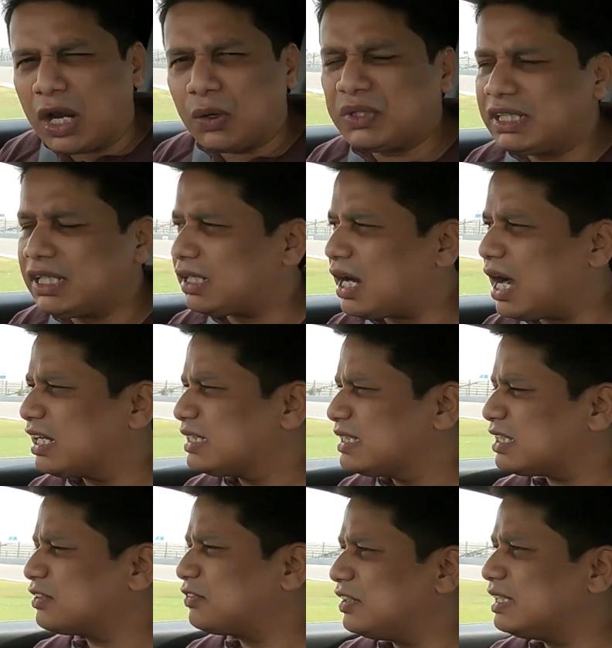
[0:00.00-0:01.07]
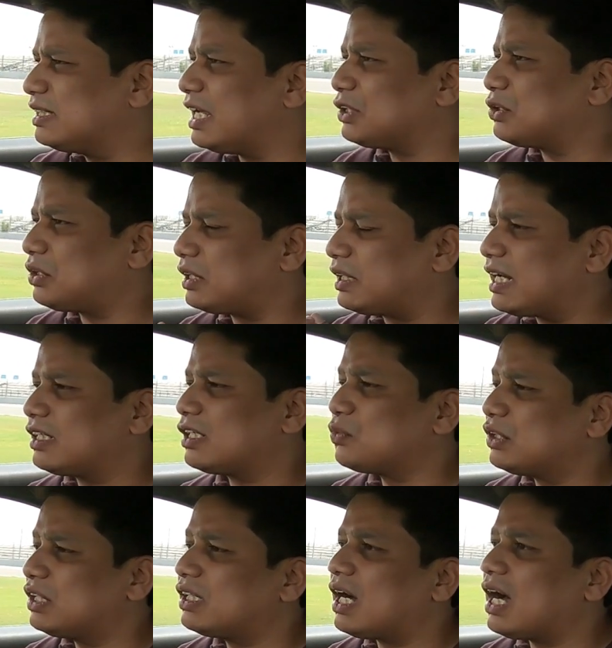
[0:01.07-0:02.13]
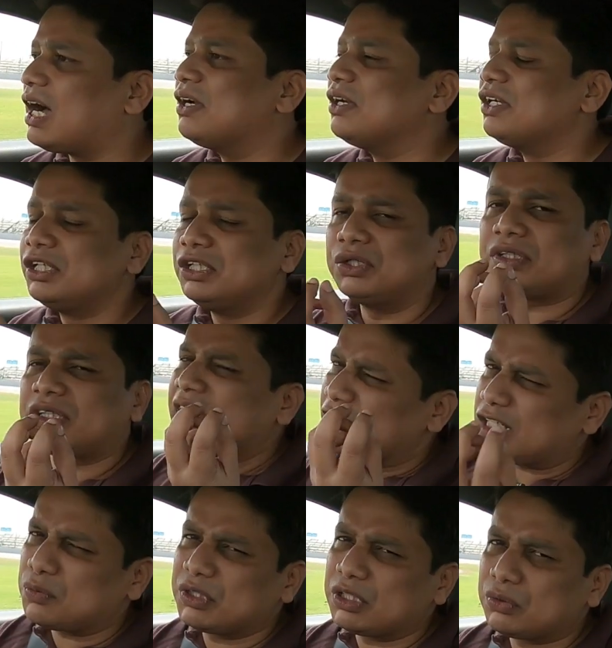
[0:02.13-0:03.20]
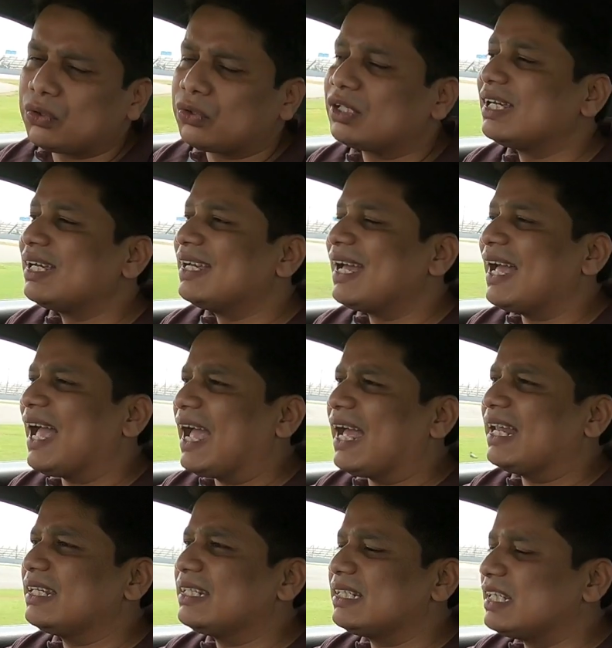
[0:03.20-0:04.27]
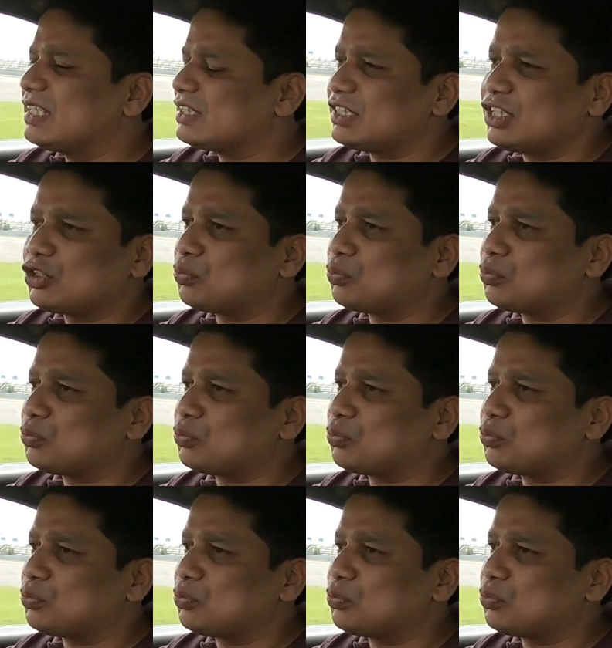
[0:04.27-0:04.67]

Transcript: with the car. It just feels like you're connected with the car, you're connected with the road, and it's just